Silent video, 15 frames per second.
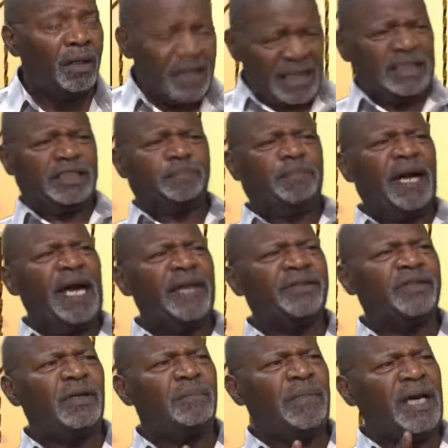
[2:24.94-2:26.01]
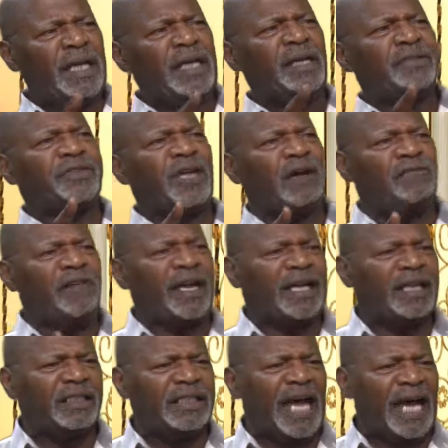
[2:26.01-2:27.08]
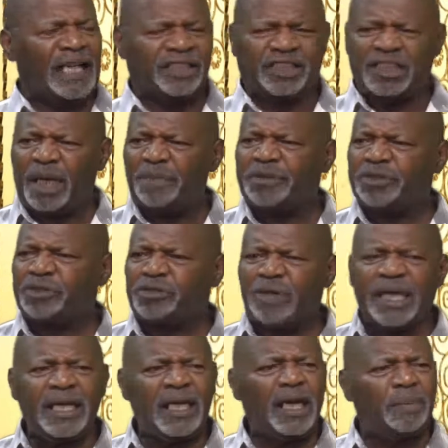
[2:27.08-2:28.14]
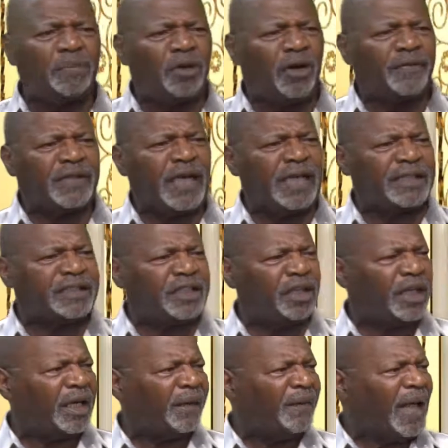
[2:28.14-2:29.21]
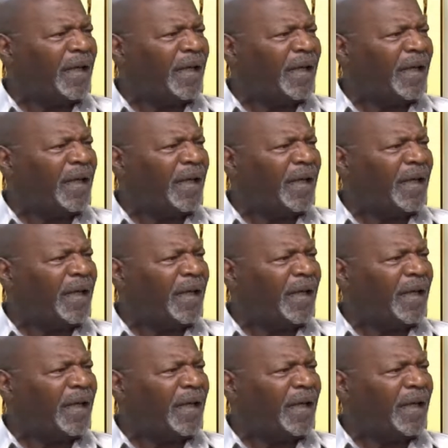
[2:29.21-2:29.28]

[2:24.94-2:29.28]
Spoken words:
Then I spied somebody else I recognized, jumped straight up off that chair.